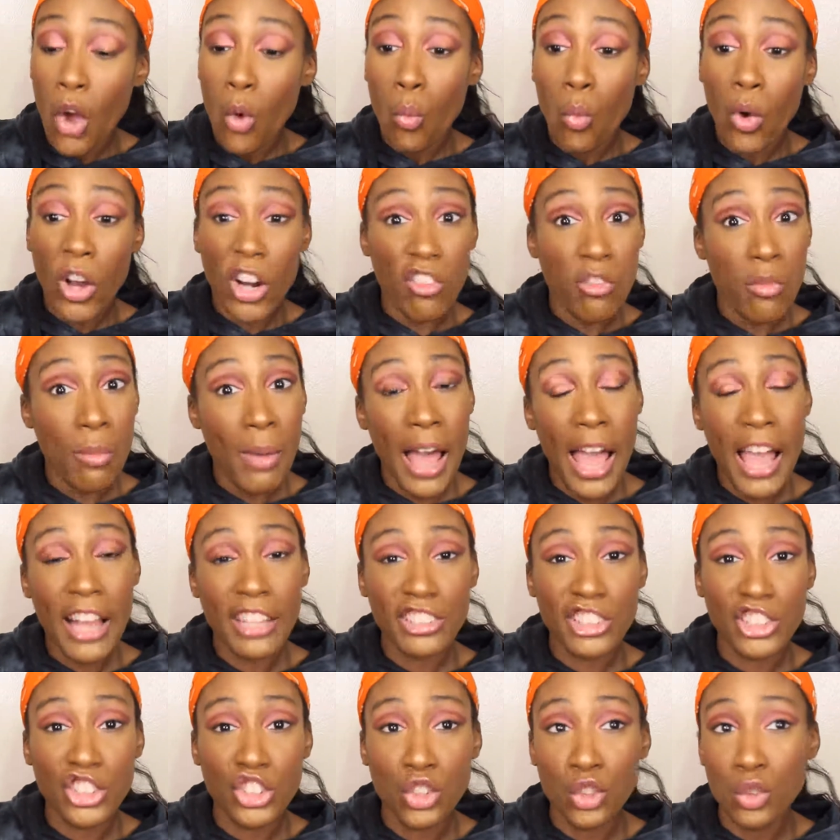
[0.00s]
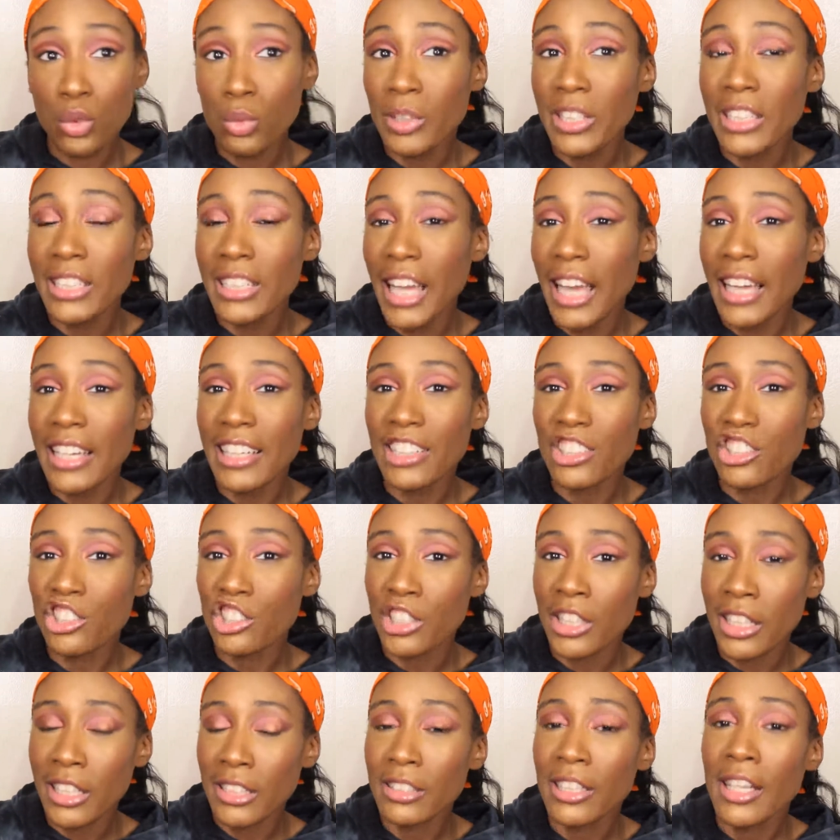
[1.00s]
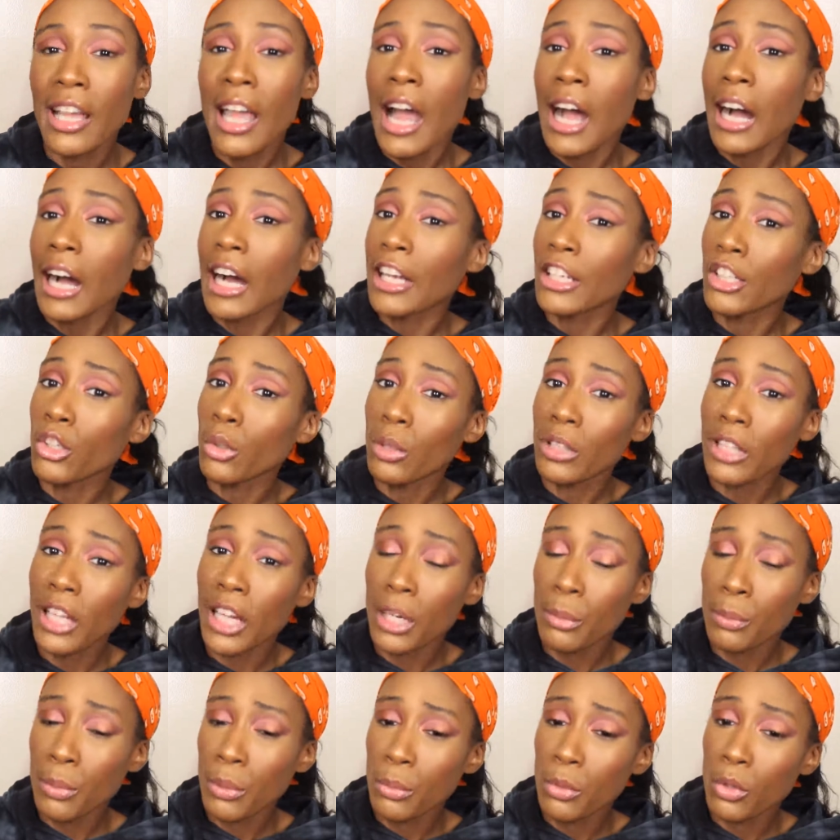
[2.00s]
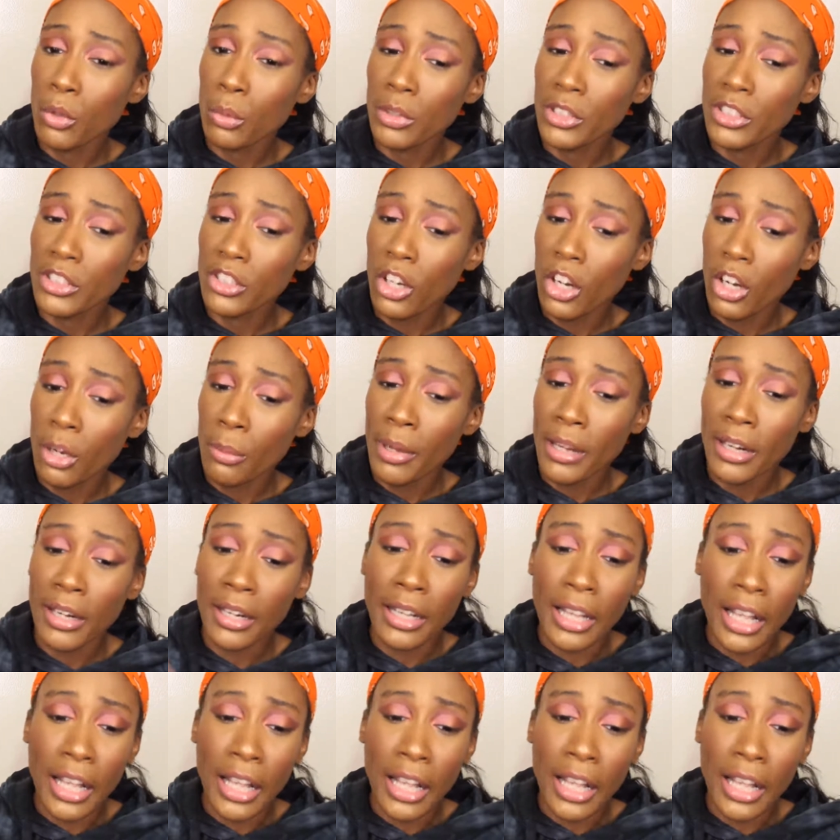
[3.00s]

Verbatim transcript: One of them I actually do really like. It's just I know a lot of people don't really talk about it.